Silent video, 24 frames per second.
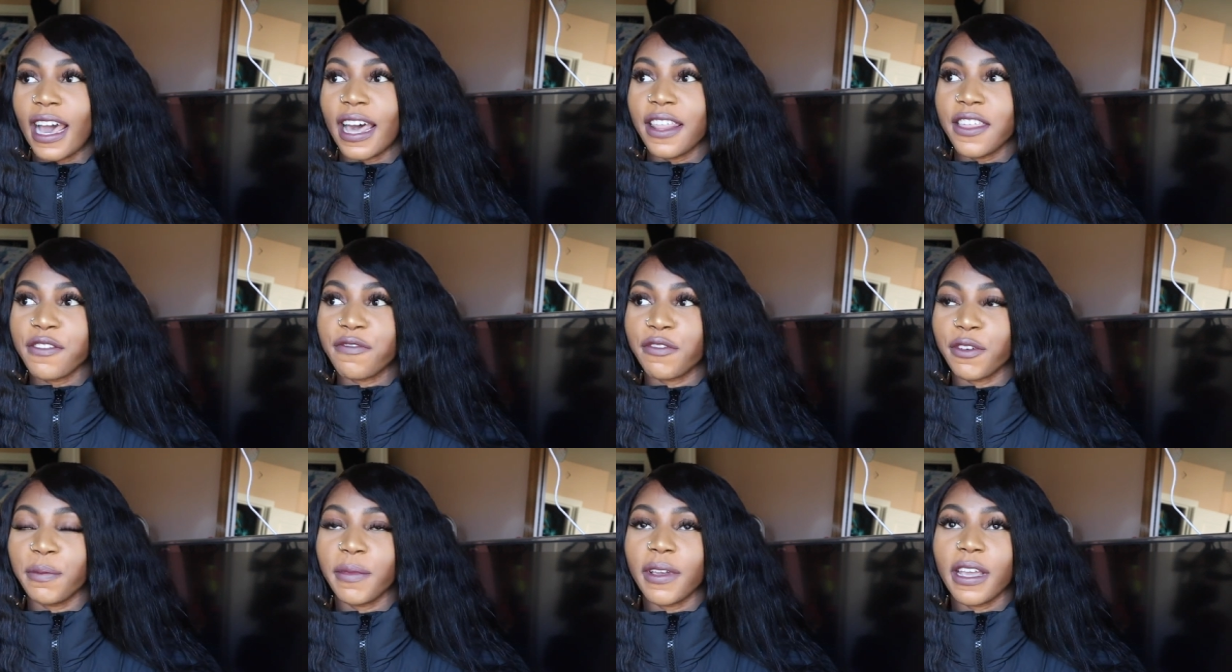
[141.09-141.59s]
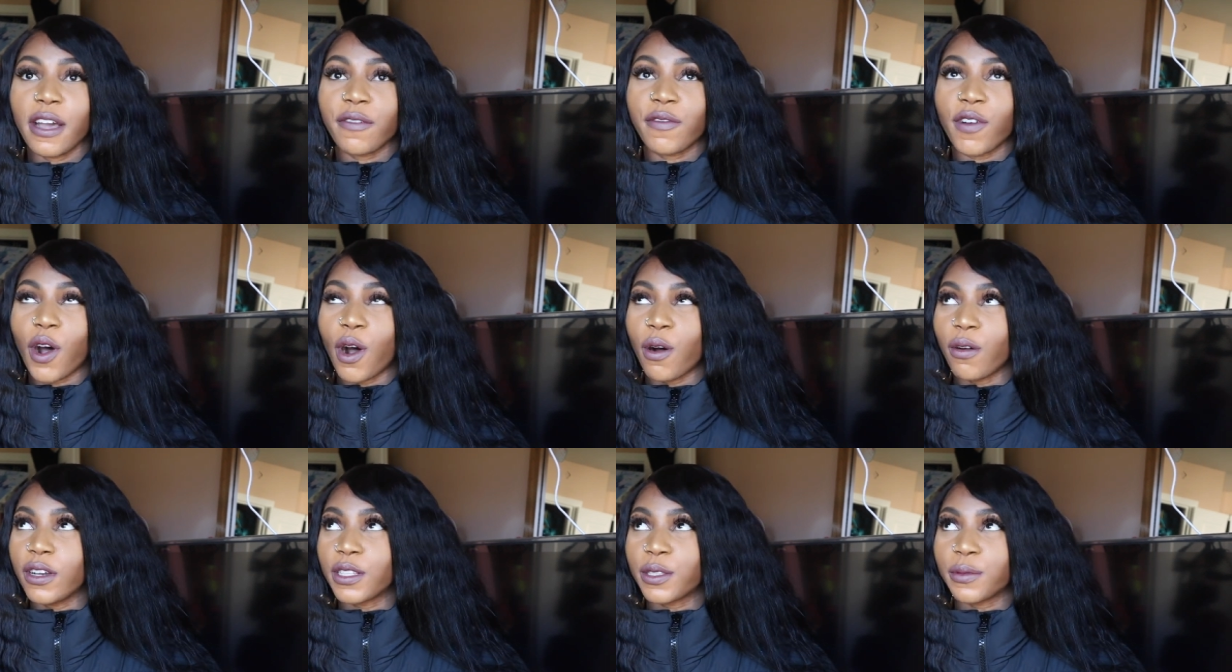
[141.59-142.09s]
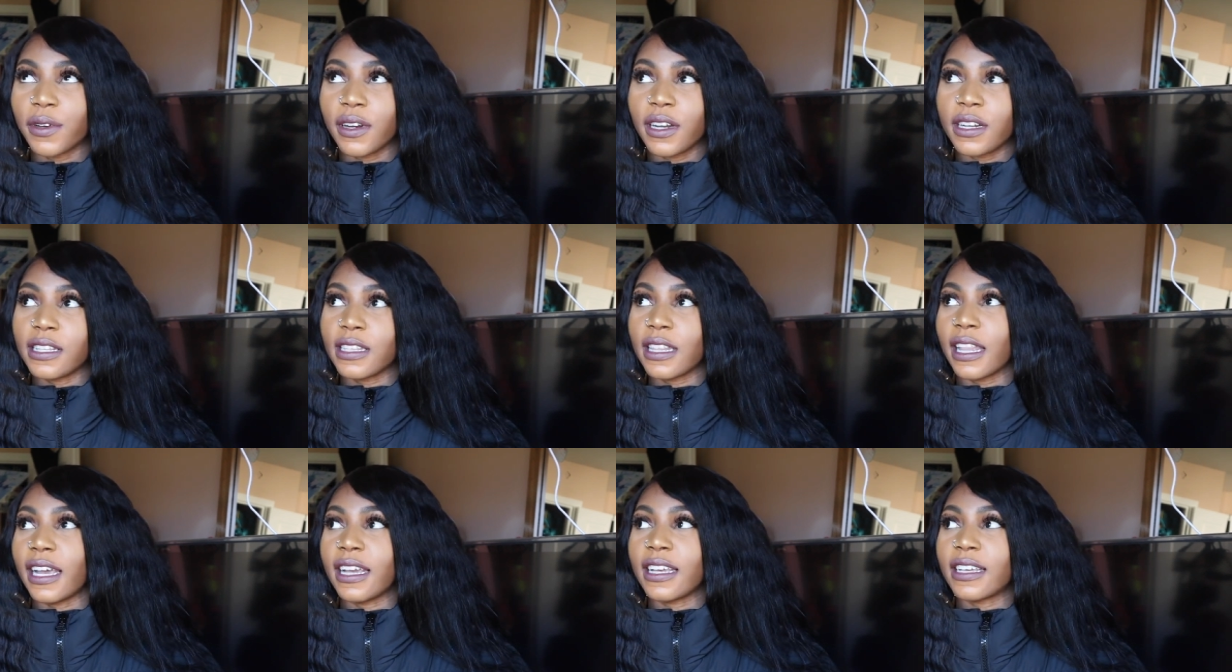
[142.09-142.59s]
I think for me, I've always
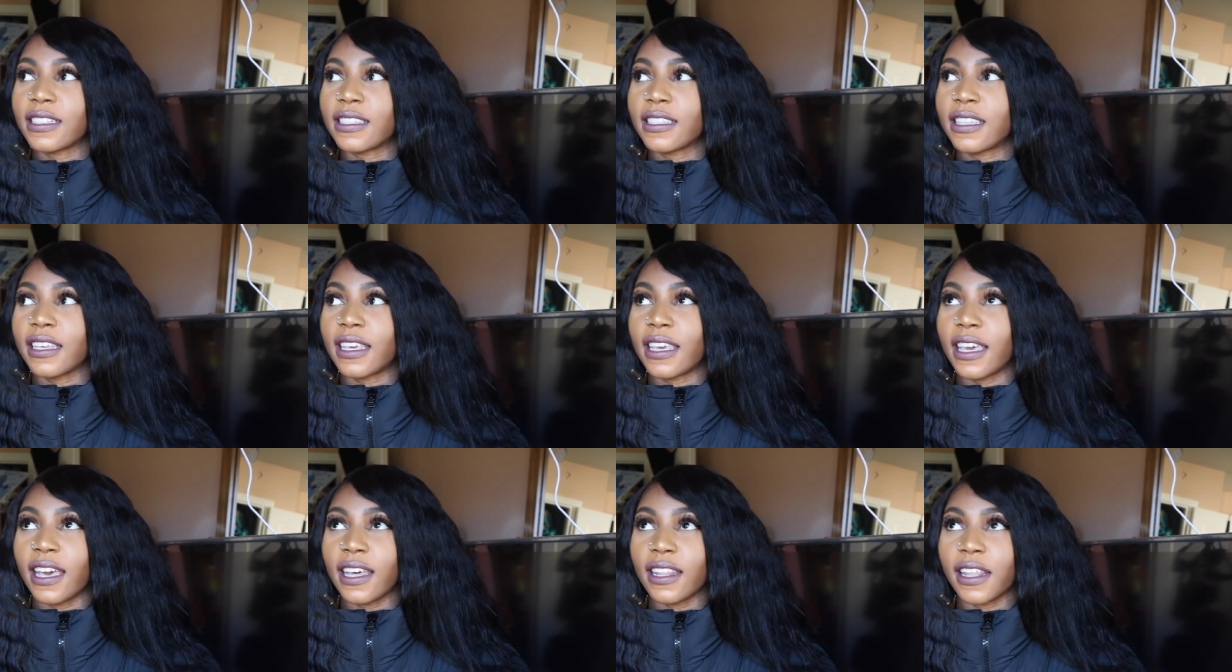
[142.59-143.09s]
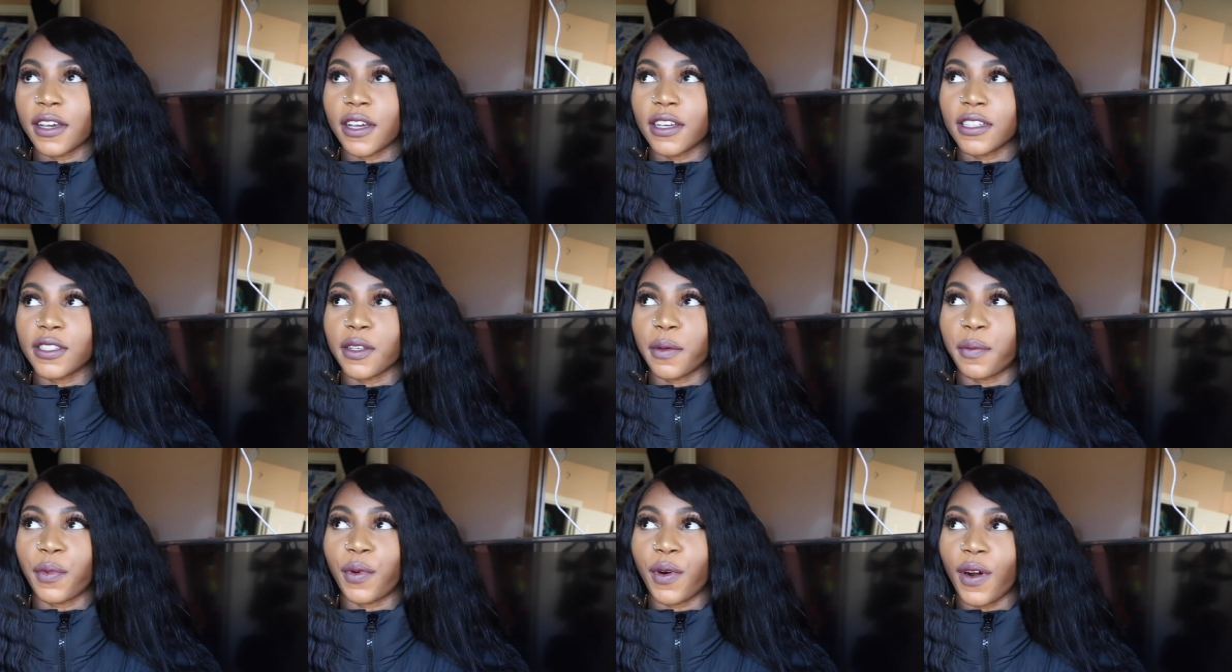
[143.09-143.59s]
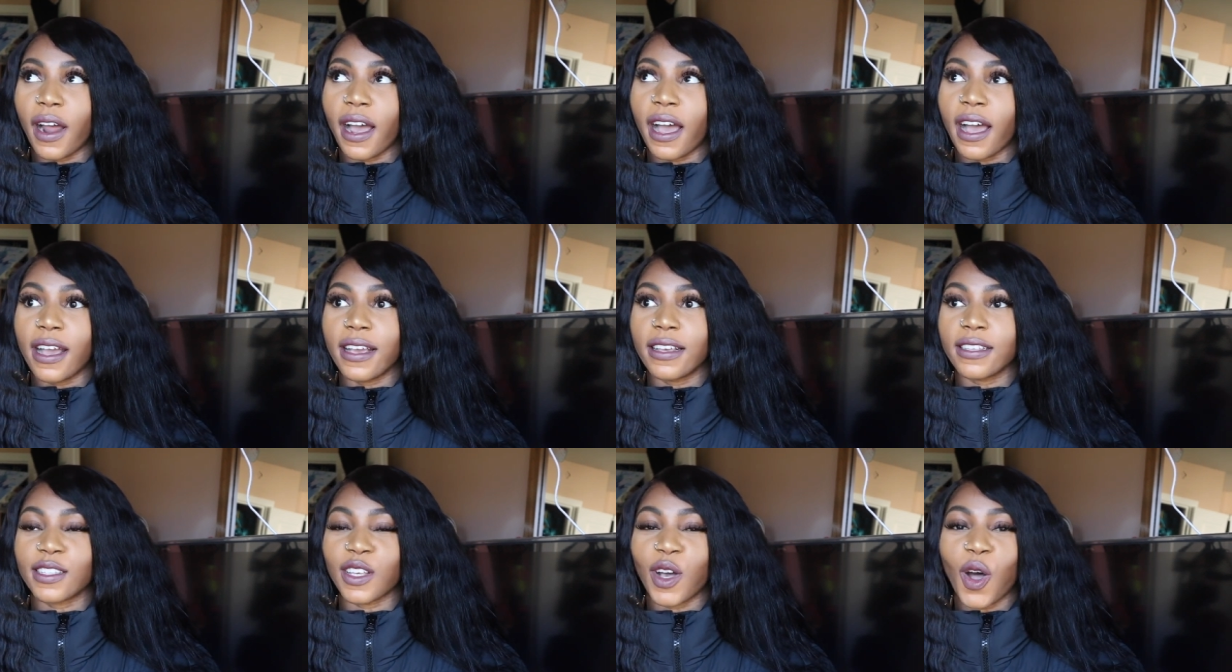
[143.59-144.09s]
wanted like to get like a
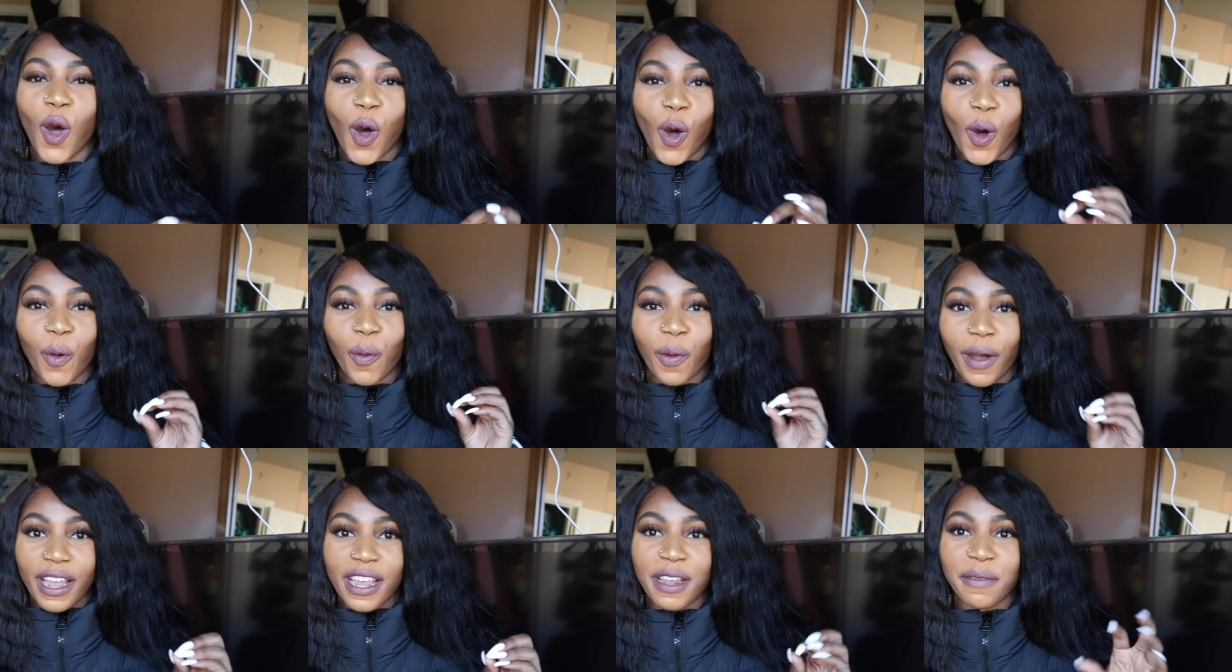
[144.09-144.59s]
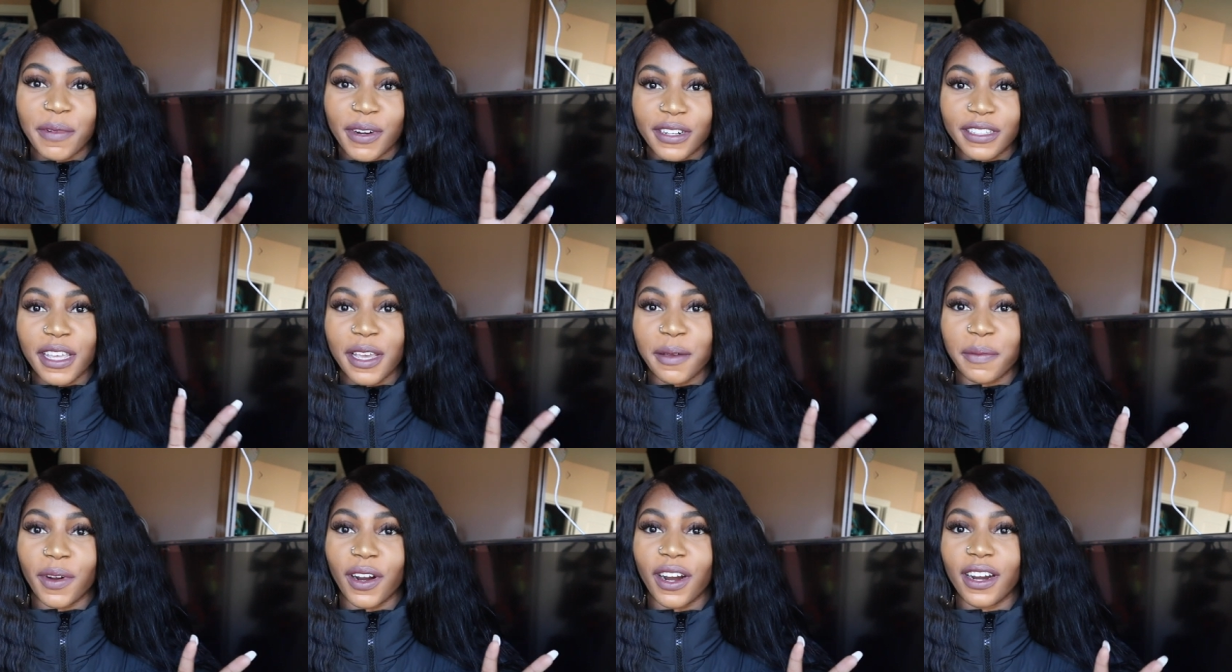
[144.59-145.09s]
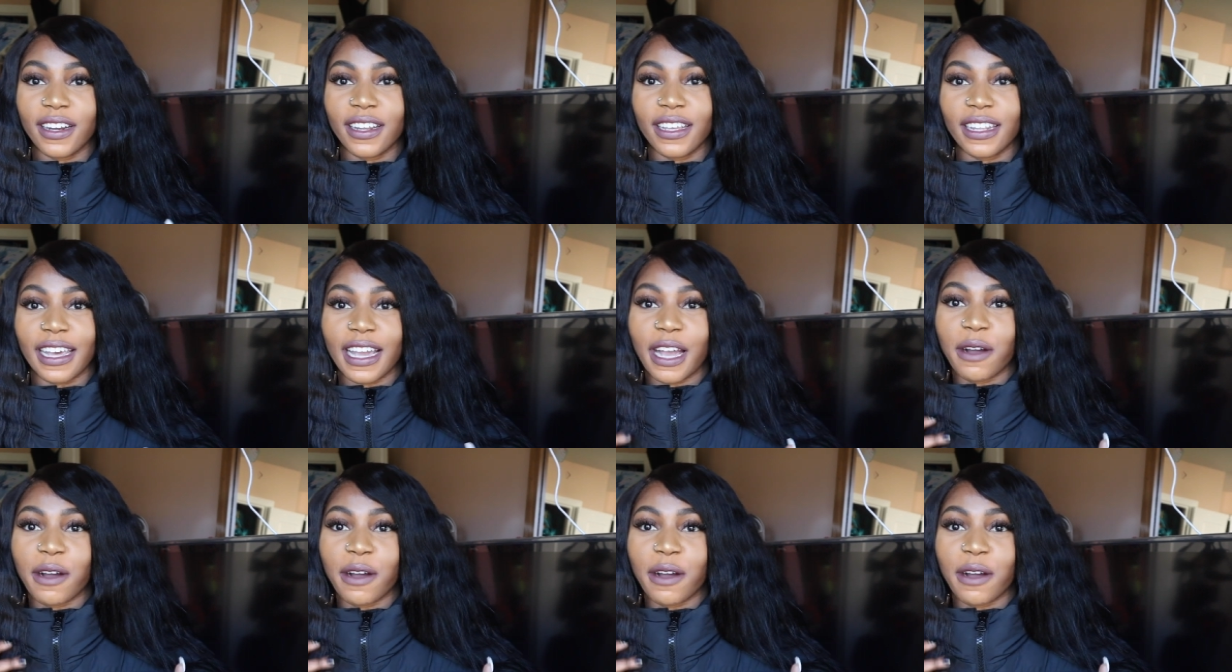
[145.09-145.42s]
surprise all white birthday party.